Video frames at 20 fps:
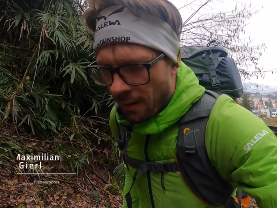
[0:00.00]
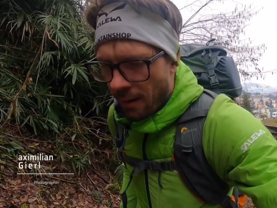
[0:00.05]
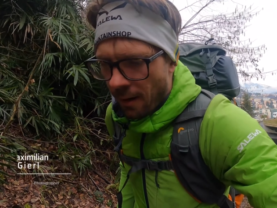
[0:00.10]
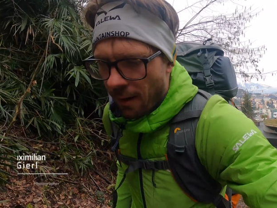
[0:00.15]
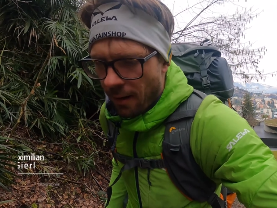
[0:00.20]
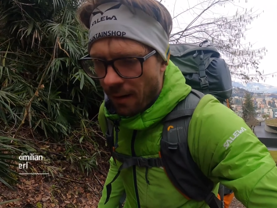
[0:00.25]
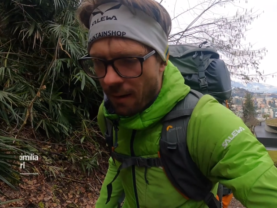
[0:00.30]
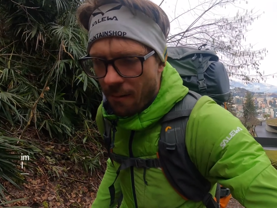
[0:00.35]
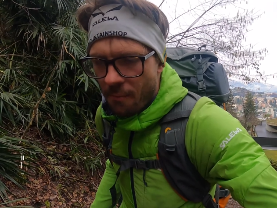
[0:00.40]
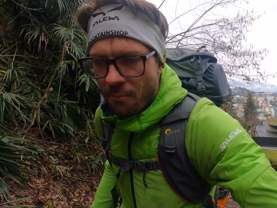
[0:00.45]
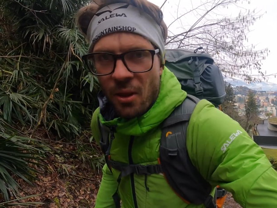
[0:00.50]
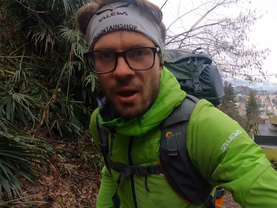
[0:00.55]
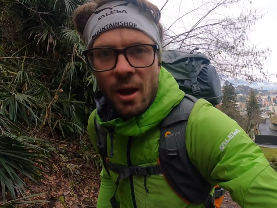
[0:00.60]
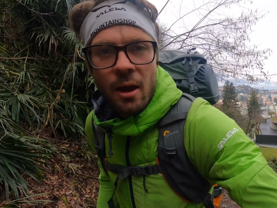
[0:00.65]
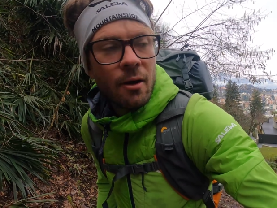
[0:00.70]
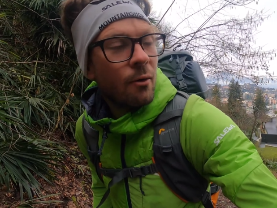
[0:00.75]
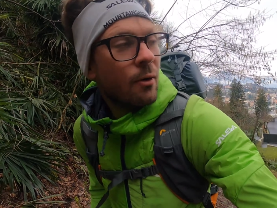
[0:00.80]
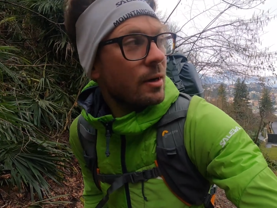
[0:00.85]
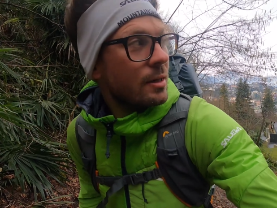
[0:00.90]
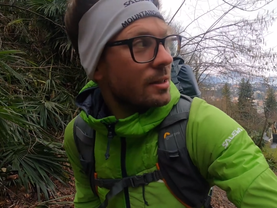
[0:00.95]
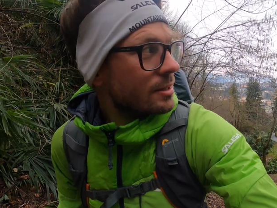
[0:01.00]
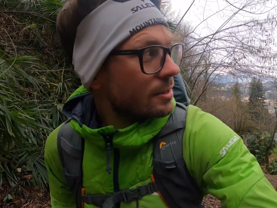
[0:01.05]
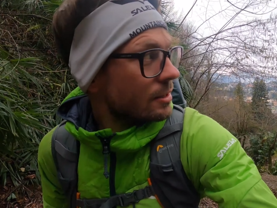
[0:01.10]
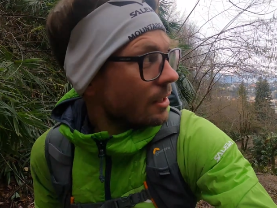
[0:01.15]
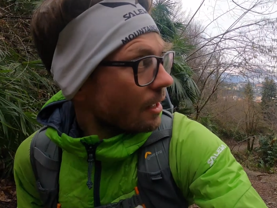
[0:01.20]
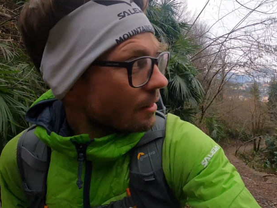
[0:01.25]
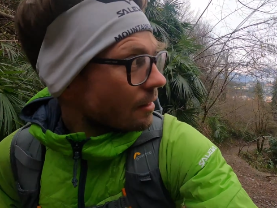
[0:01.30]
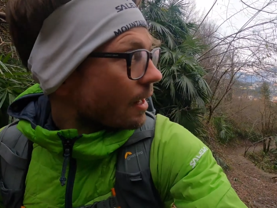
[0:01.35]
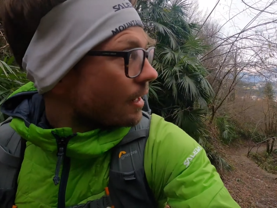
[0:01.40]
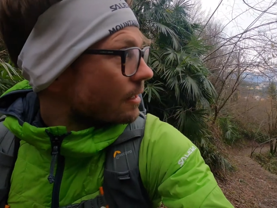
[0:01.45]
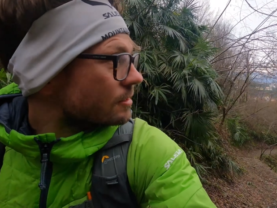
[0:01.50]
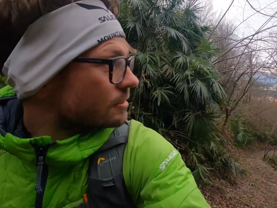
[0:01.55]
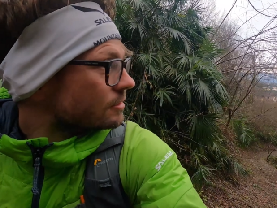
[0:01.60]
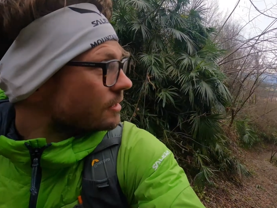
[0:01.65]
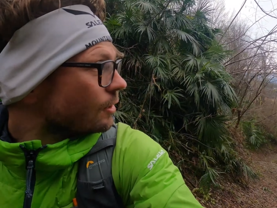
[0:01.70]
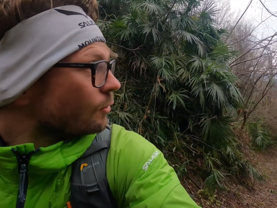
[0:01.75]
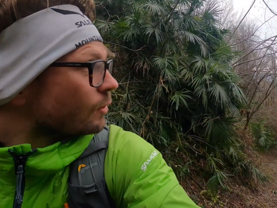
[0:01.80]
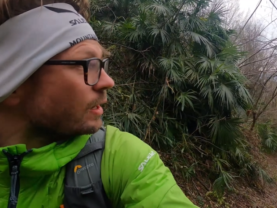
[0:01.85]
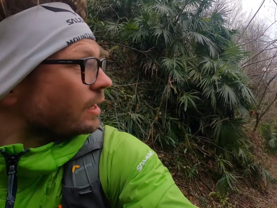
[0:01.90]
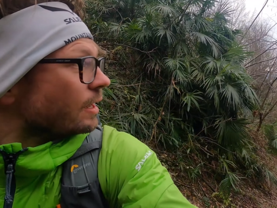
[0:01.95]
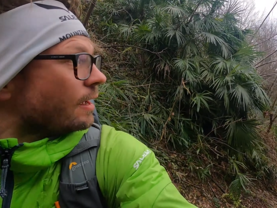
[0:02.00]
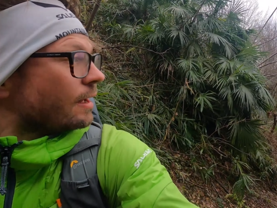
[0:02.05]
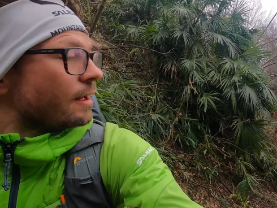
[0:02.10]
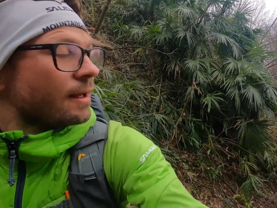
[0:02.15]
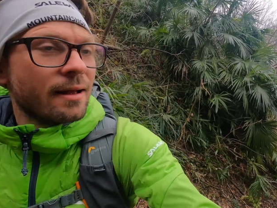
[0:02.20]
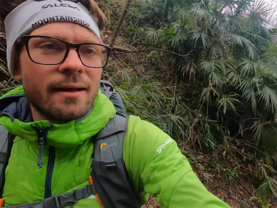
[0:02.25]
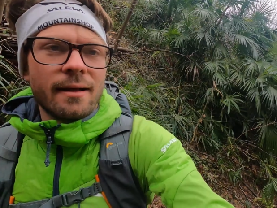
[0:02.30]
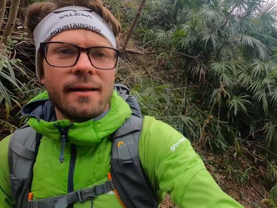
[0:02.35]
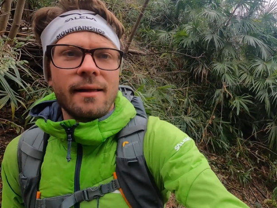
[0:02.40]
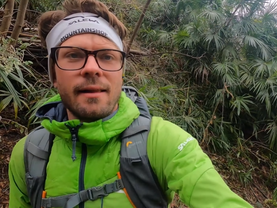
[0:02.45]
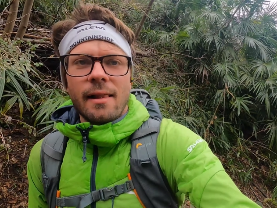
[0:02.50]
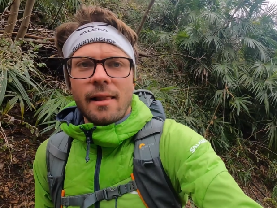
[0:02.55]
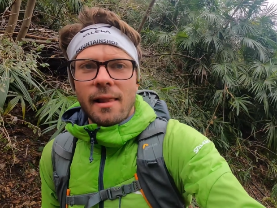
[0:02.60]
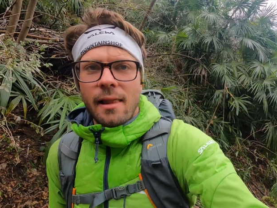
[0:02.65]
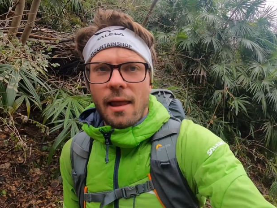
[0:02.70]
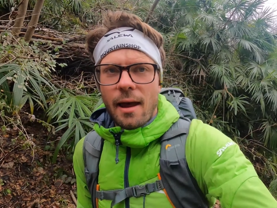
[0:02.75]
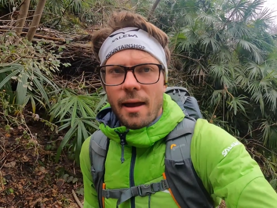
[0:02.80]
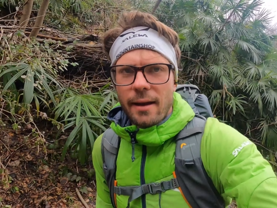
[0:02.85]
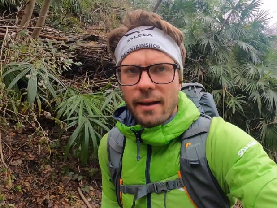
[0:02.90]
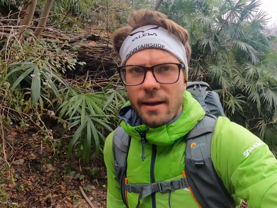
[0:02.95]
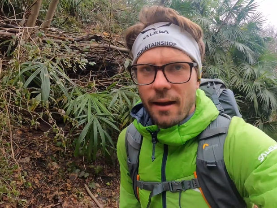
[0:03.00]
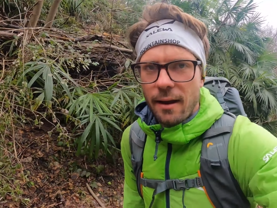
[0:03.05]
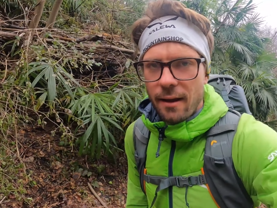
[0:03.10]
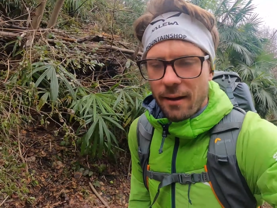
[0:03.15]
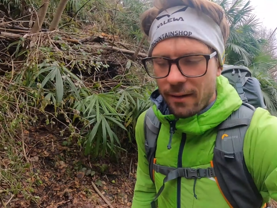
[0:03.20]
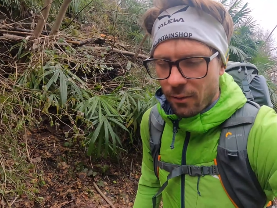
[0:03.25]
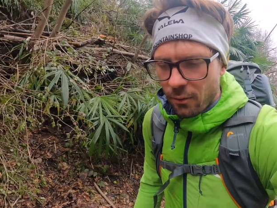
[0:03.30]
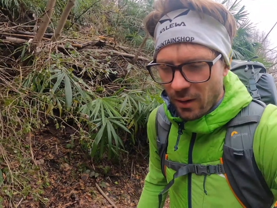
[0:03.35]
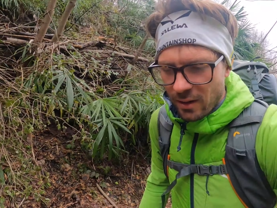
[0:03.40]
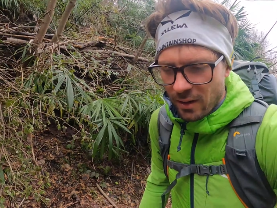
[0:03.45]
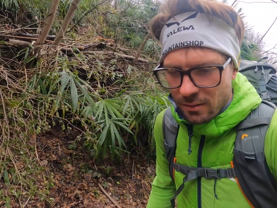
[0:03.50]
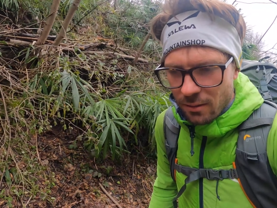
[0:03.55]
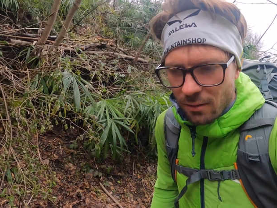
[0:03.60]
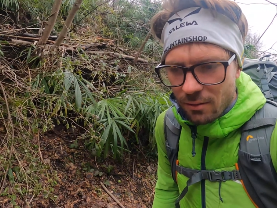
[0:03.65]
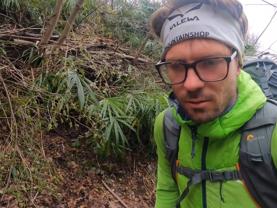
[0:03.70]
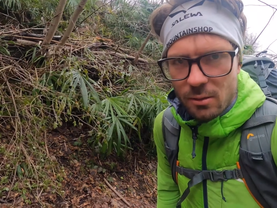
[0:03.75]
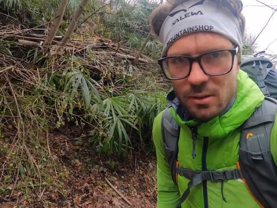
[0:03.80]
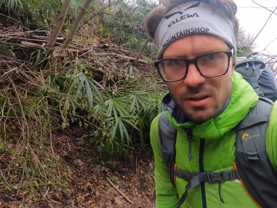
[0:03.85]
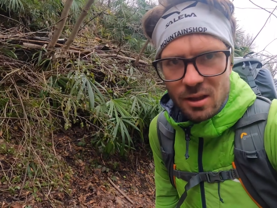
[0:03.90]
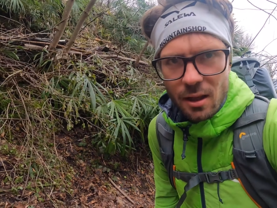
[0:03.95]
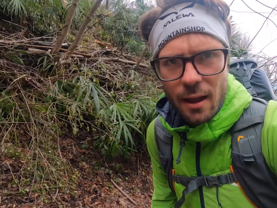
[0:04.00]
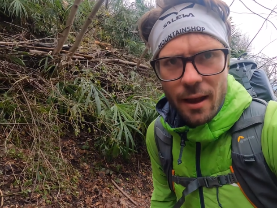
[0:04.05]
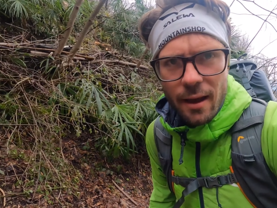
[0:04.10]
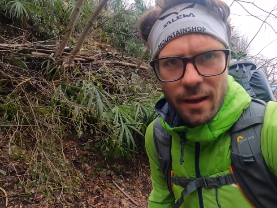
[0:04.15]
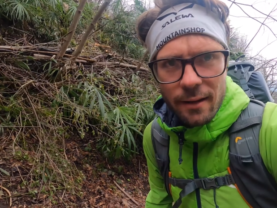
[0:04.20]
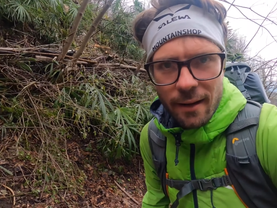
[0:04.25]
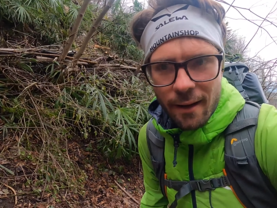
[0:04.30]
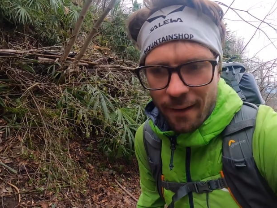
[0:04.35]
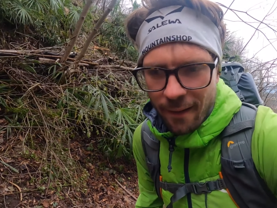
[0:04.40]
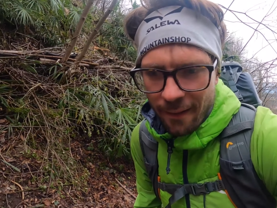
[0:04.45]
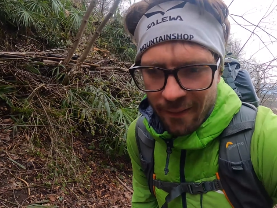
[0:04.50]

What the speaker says: where it's not that snowy like in the rest of Switzerland,